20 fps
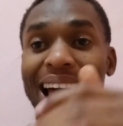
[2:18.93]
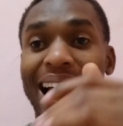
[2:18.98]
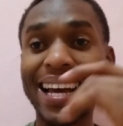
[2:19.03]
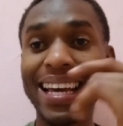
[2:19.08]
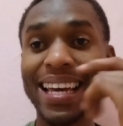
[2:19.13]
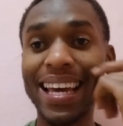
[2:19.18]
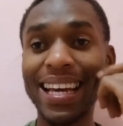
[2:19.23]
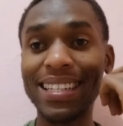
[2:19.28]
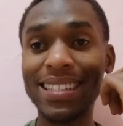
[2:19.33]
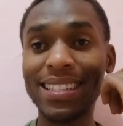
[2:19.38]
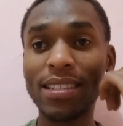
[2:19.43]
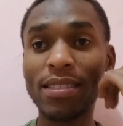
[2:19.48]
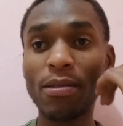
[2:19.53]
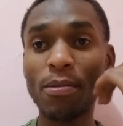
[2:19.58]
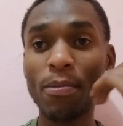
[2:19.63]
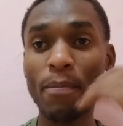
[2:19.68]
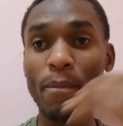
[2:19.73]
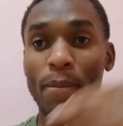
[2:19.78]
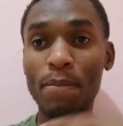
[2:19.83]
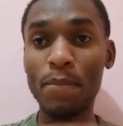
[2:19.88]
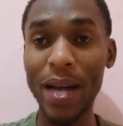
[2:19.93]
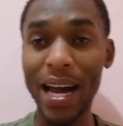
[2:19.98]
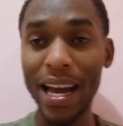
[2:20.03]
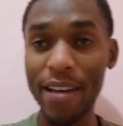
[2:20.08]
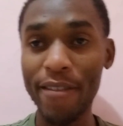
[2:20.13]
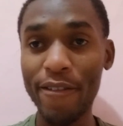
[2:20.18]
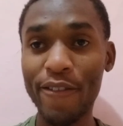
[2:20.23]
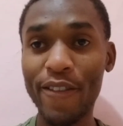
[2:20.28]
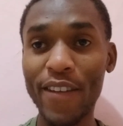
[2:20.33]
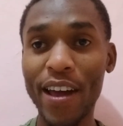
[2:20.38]
against
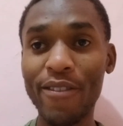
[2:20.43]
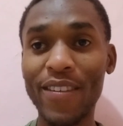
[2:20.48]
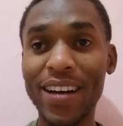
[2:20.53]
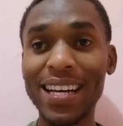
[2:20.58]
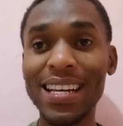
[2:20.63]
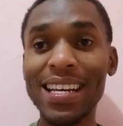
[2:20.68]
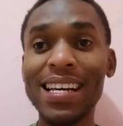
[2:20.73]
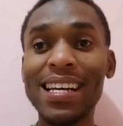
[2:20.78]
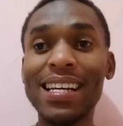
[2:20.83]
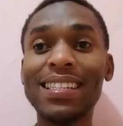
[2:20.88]
my favor,